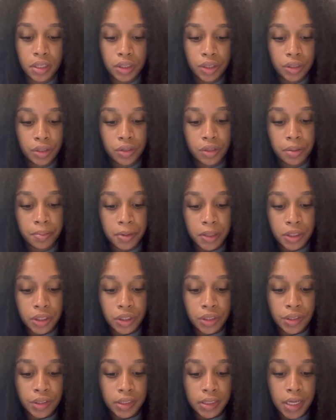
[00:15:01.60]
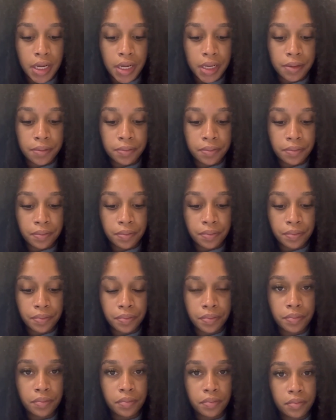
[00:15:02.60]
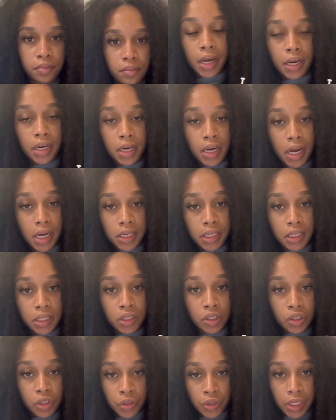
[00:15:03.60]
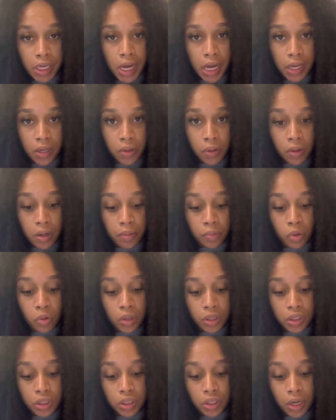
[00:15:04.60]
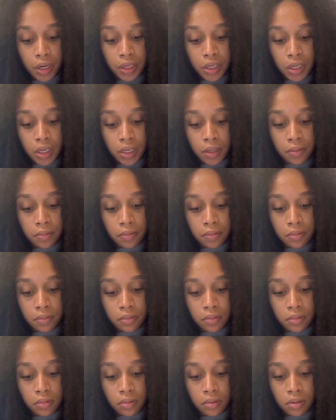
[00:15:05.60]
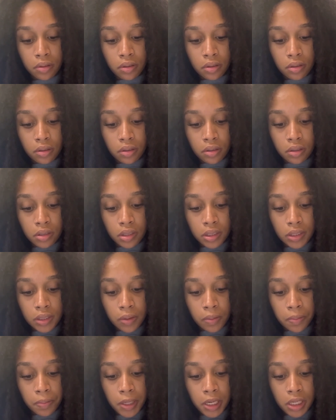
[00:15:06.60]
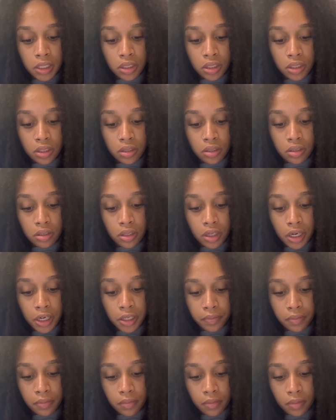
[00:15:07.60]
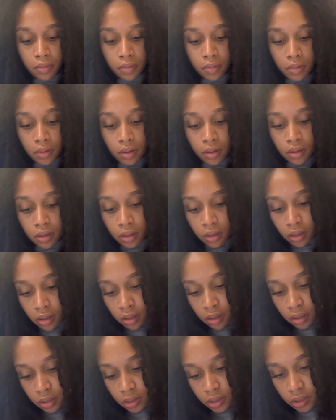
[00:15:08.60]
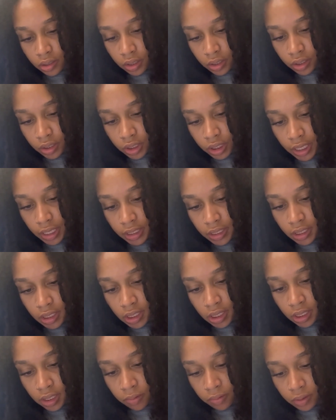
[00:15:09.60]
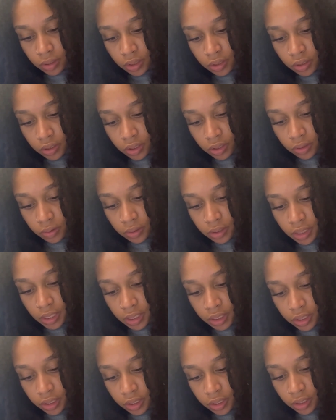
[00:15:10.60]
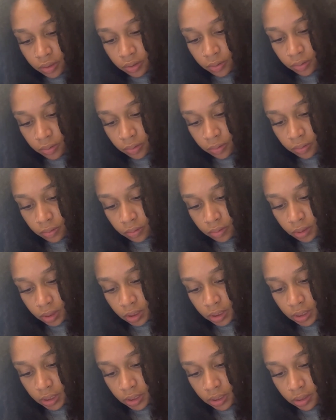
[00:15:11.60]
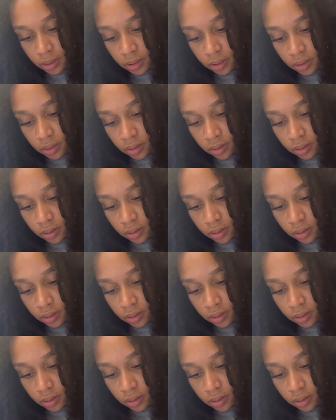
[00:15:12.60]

you're going to pinch your skin. At a 90-degree angle, I'm going to dart it in. So pinch, dart, start injecting, and once you start doing that, you're going to release.